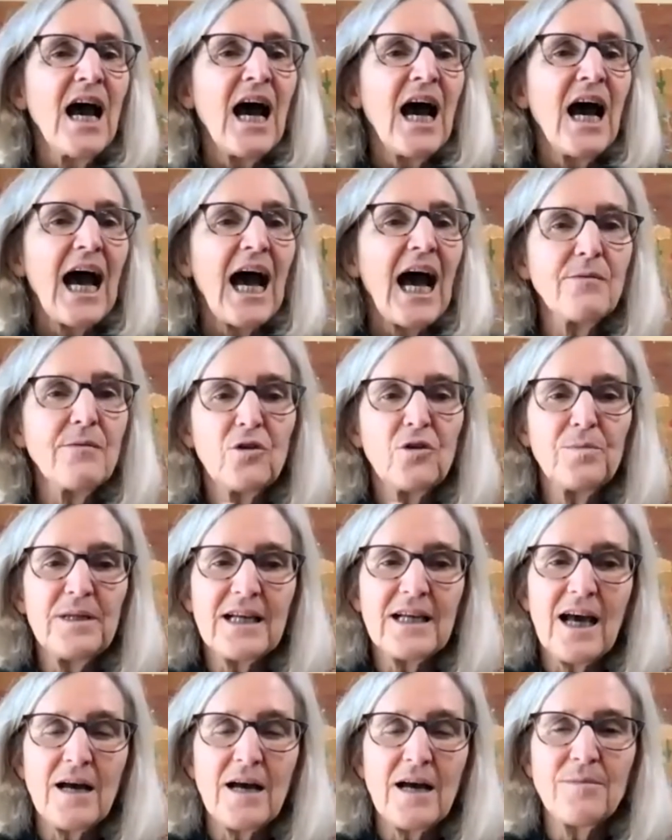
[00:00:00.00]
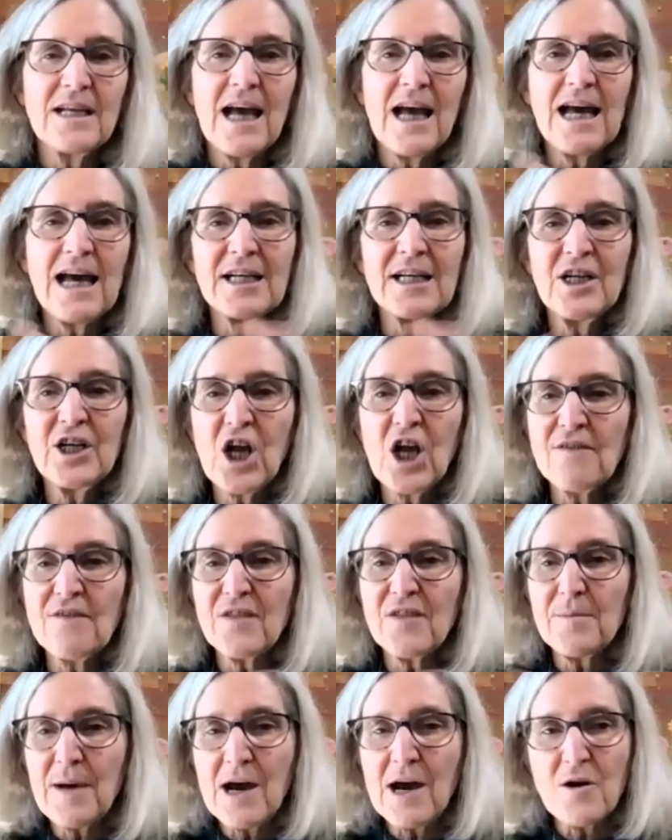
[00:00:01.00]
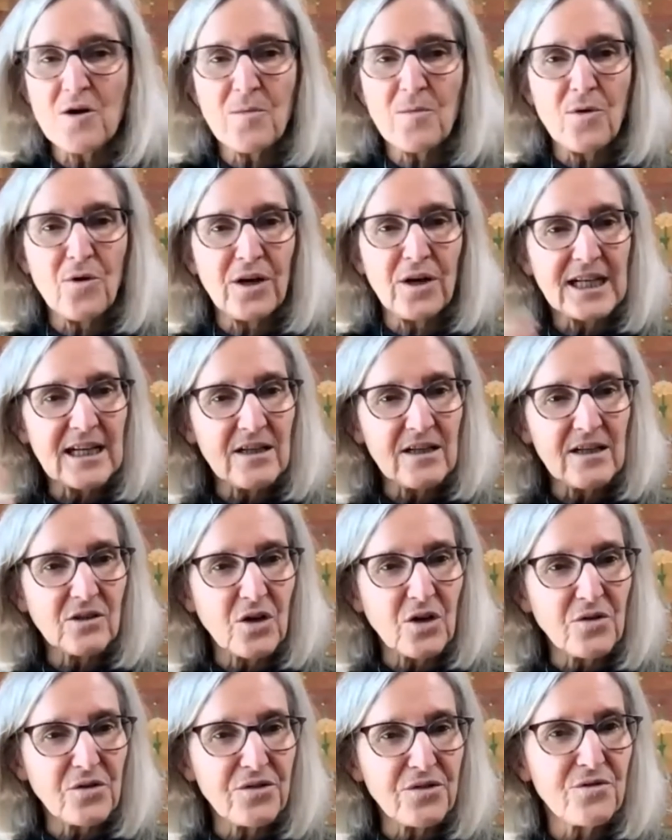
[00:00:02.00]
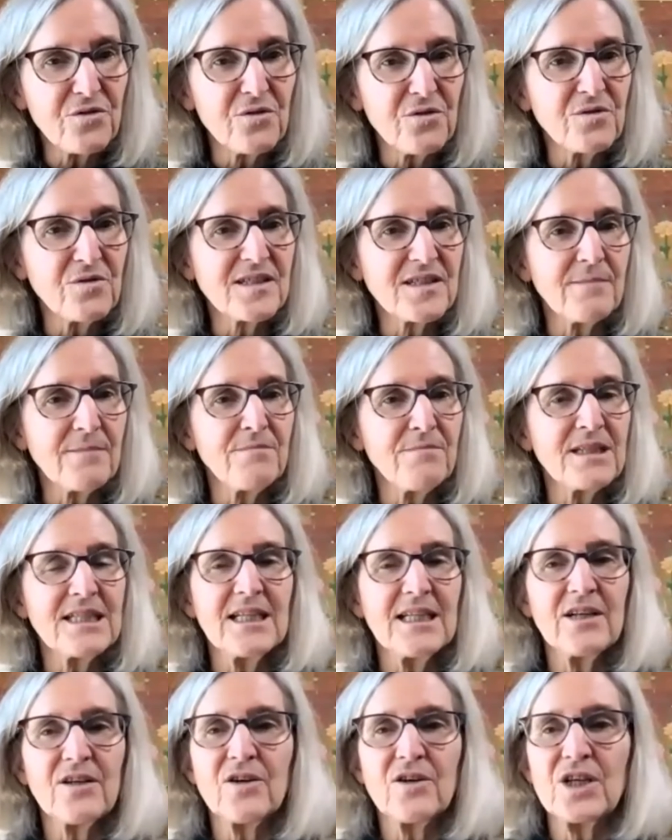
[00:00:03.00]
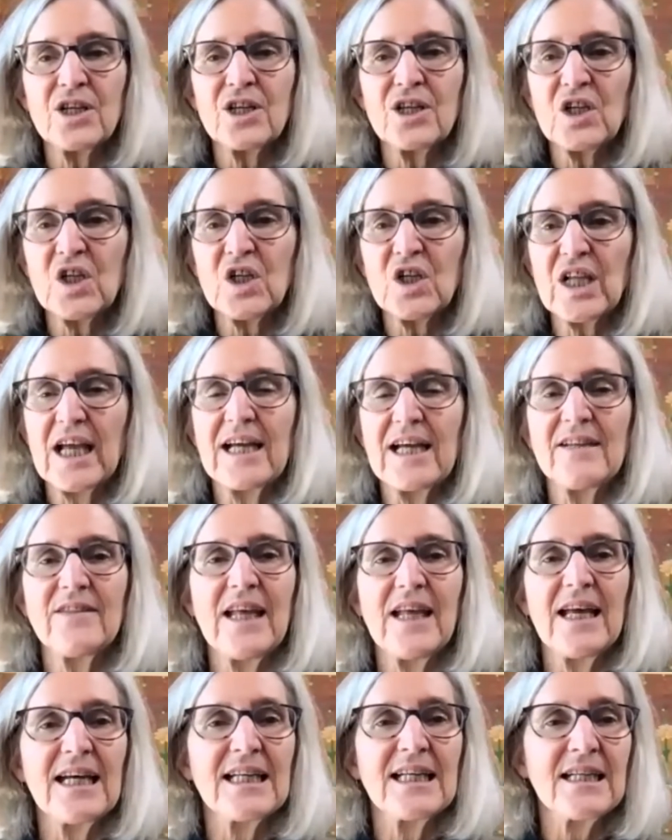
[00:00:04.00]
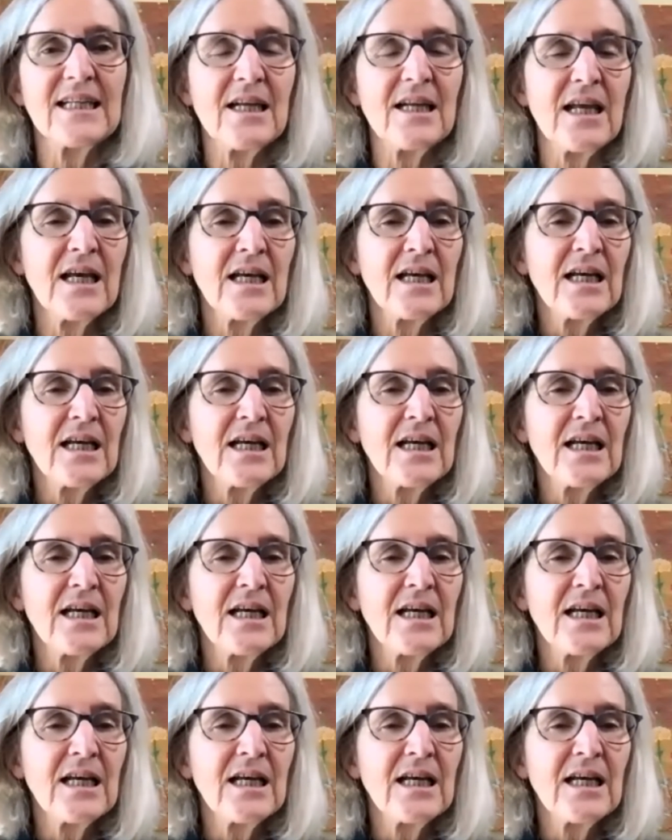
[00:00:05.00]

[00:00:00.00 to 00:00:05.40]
I will be coming on and off the PowerPoint. I'll go through some material and then